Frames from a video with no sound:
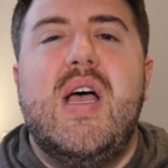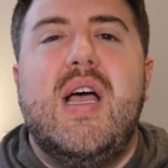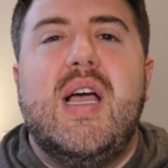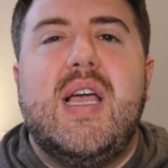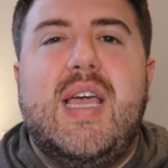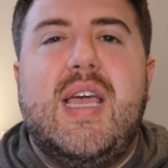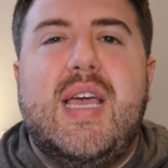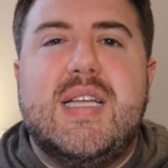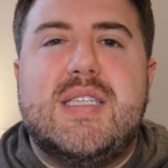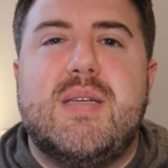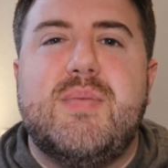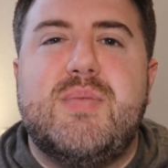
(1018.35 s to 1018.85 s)

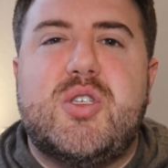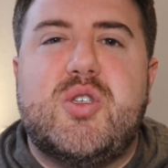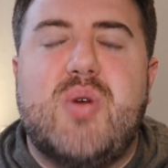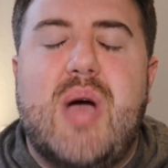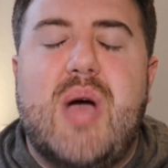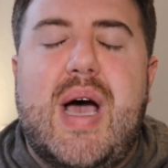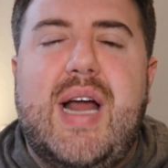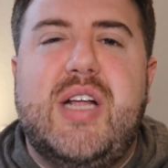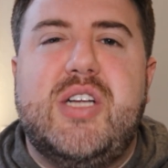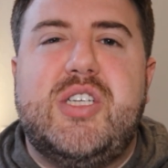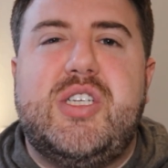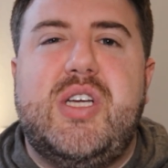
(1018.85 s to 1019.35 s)
Get some
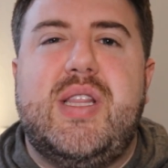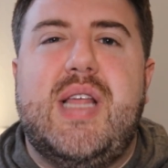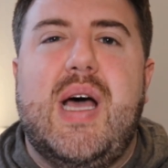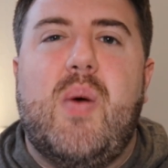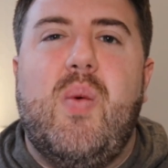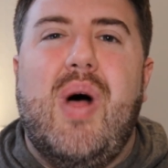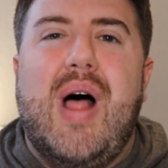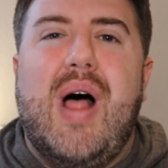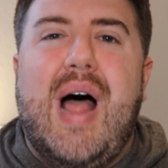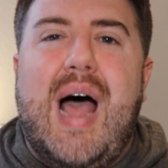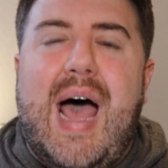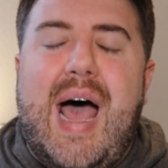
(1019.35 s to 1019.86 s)
strategy that
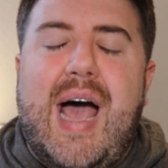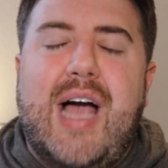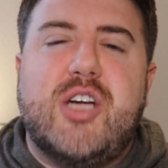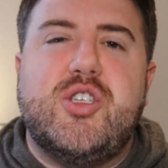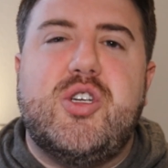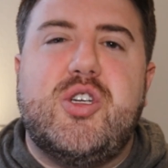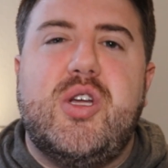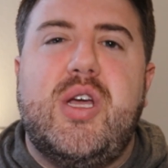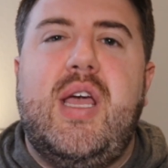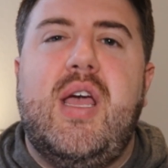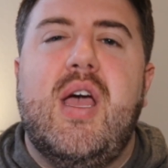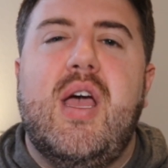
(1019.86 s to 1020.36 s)
will
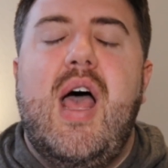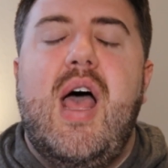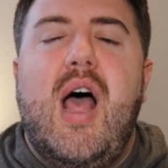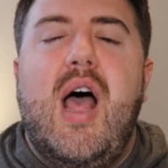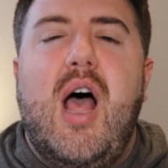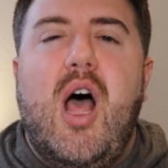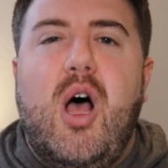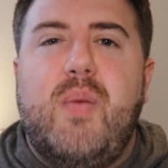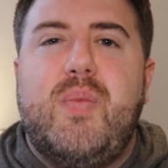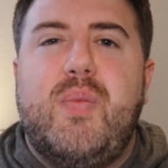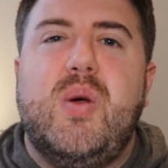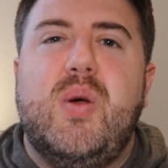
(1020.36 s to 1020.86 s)
actually
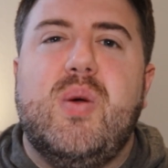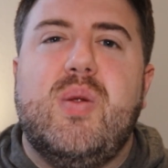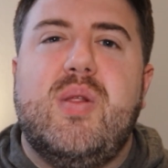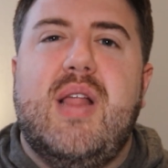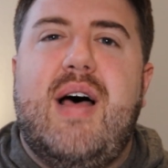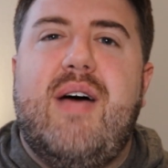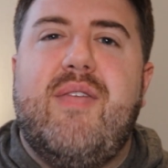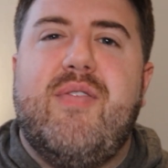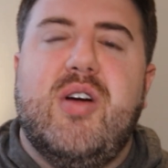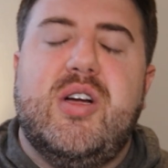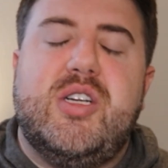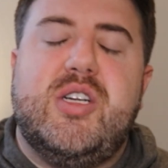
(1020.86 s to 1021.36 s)
help you
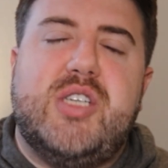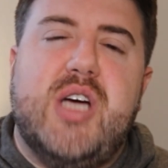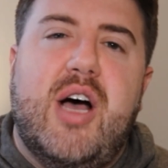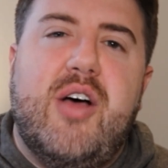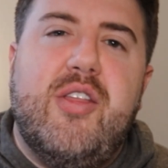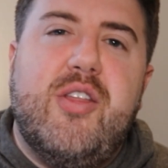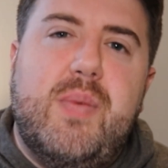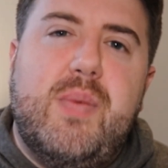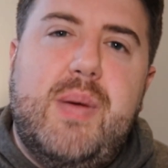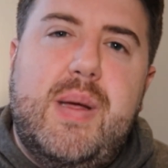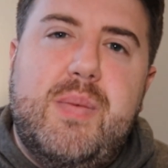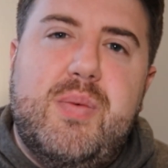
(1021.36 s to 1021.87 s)
leverage
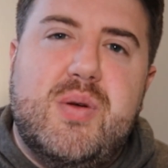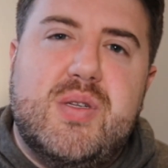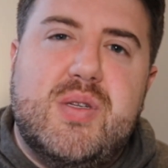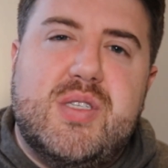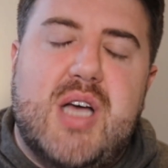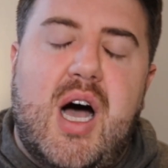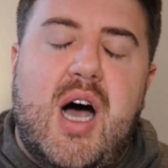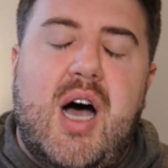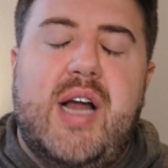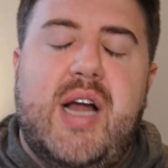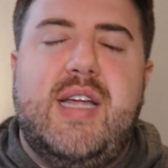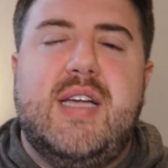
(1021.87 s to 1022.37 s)
other people's
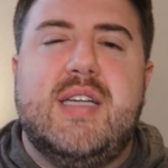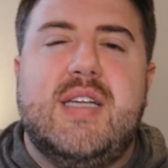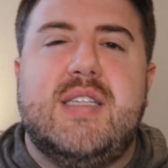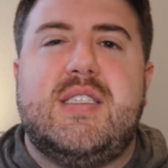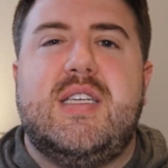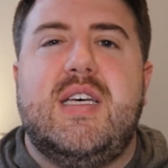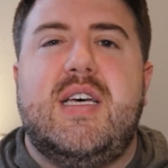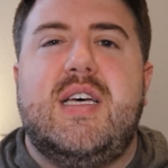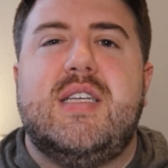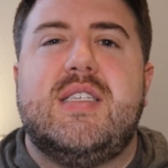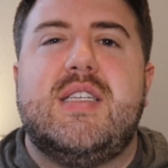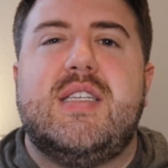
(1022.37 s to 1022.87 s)

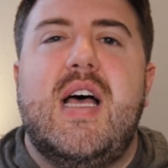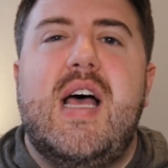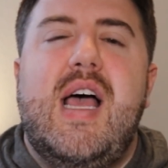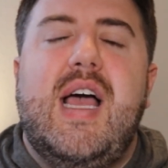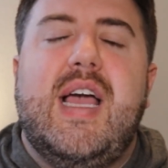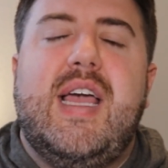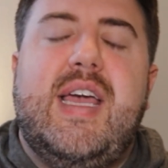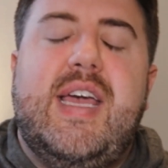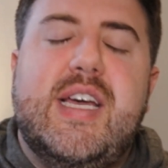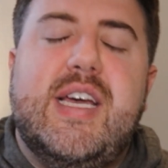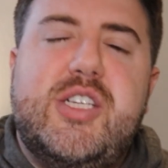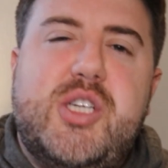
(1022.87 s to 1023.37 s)
audiences,
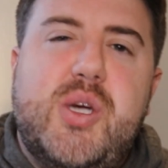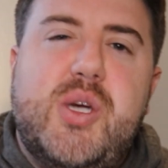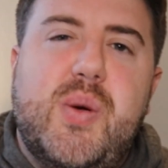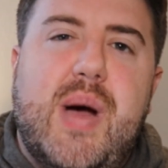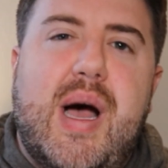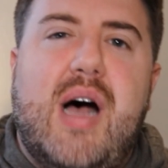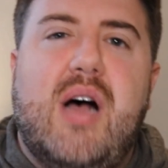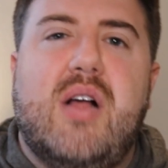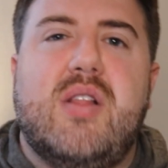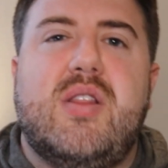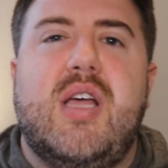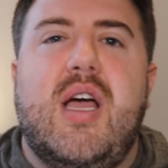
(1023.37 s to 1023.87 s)
get you
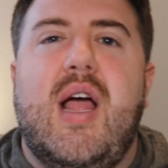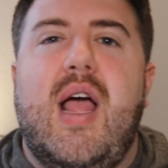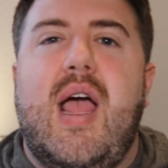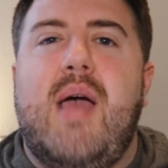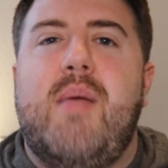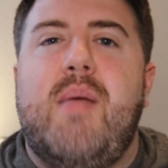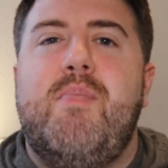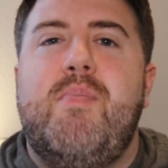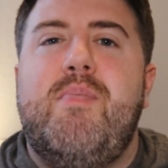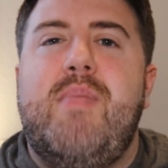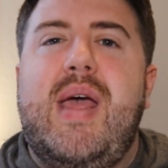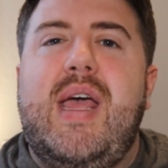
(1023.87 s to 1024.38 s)
out there
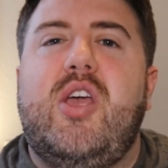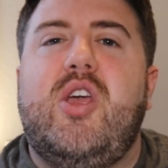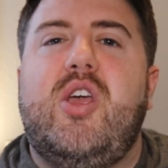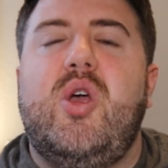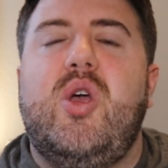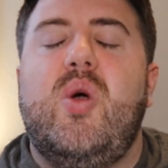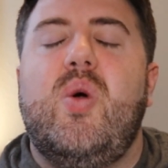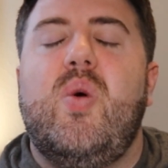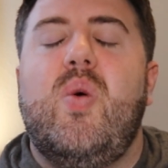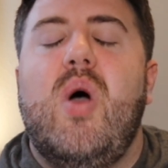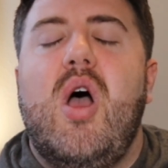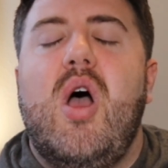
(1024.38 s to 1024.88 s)
and make you